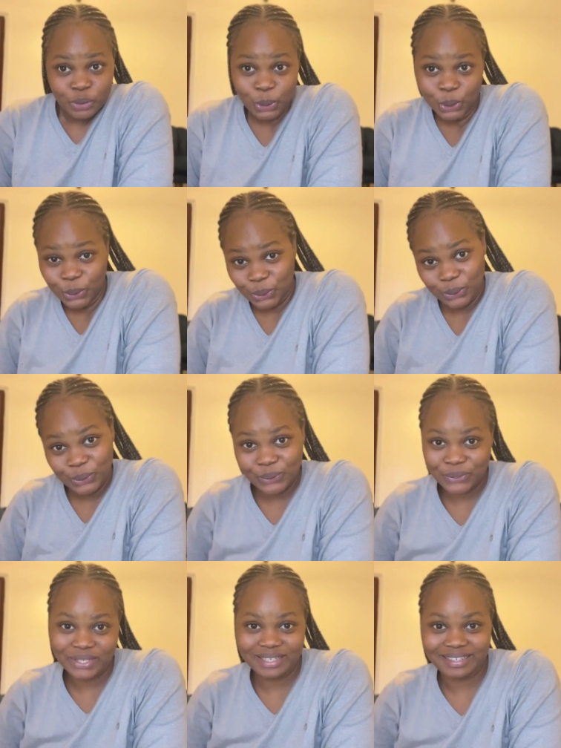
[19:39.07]
whew,
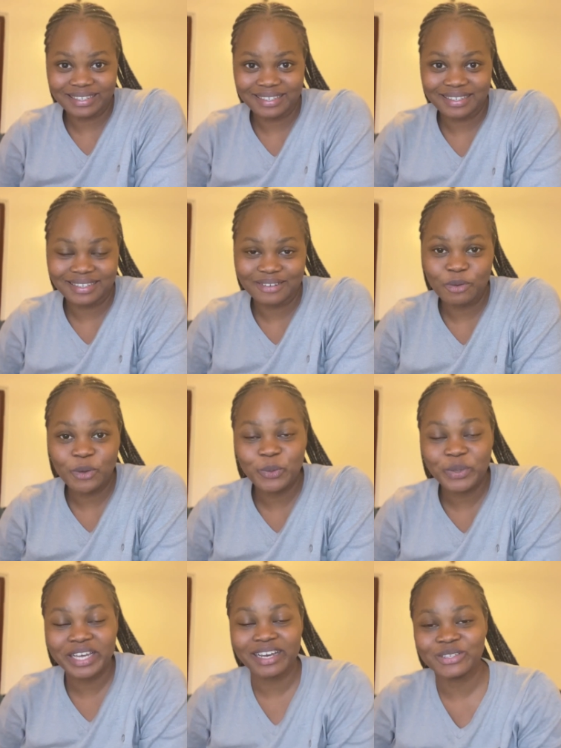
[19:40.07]
one
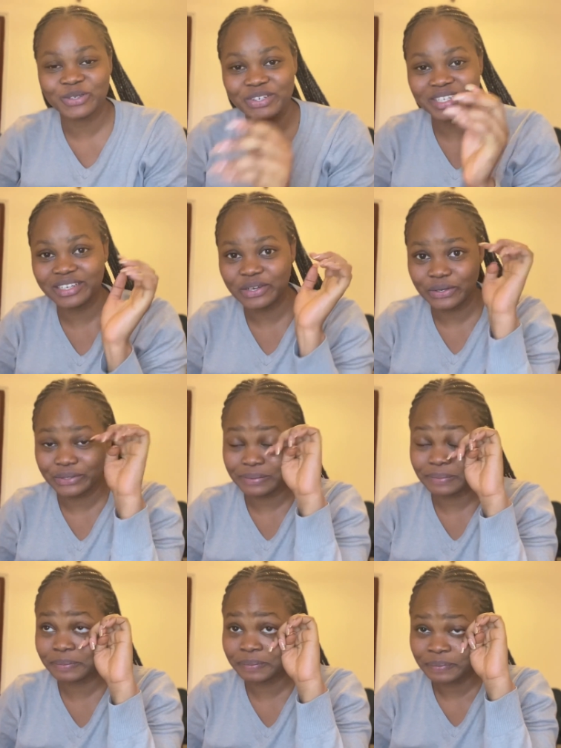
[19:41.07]
week has already gone
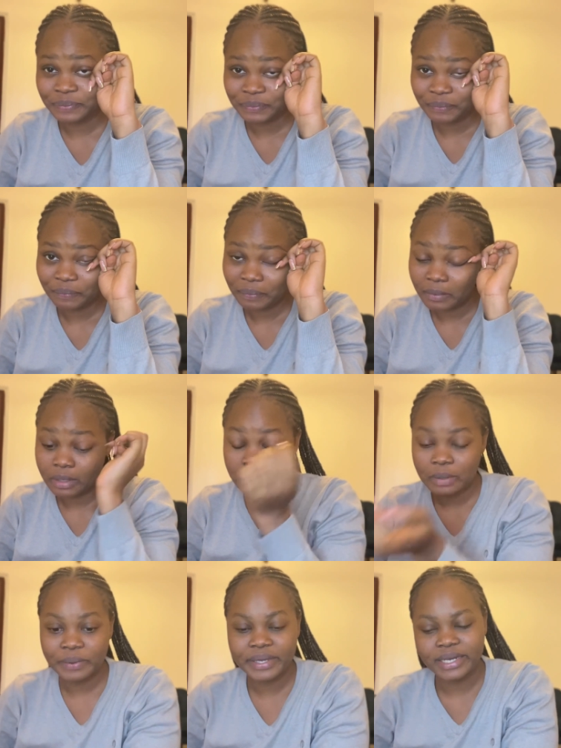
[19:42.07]

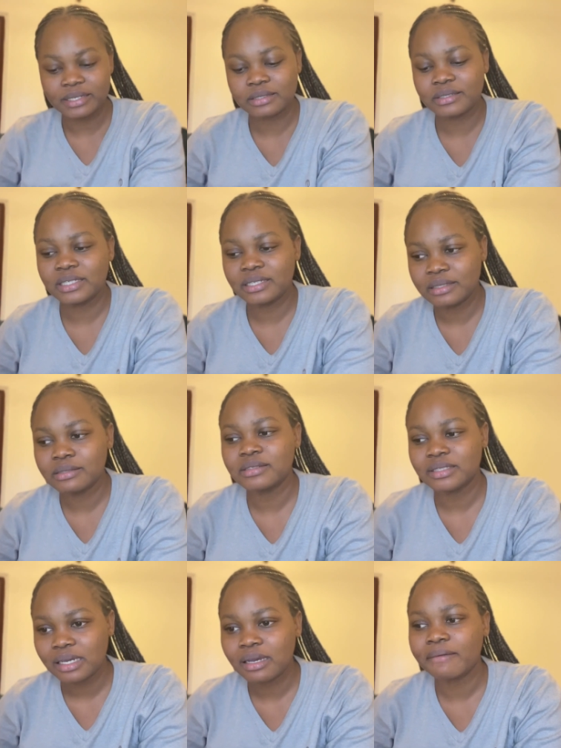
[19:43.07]
one week has already gone
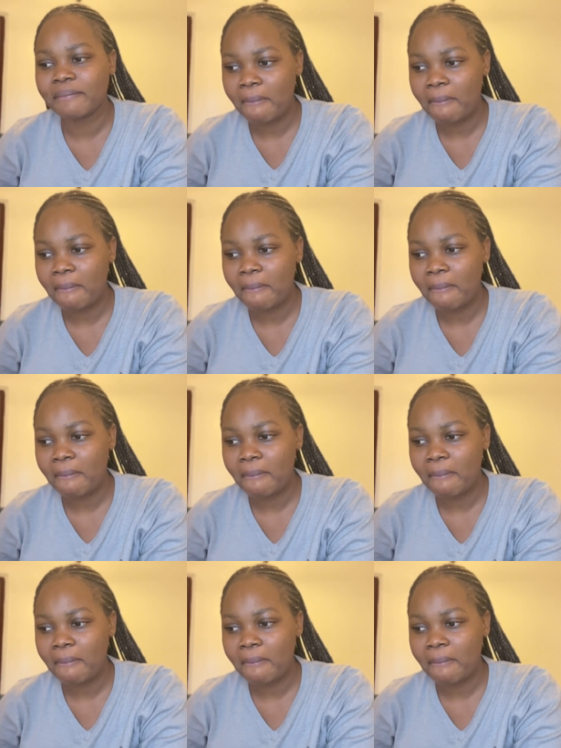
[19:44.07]
yeah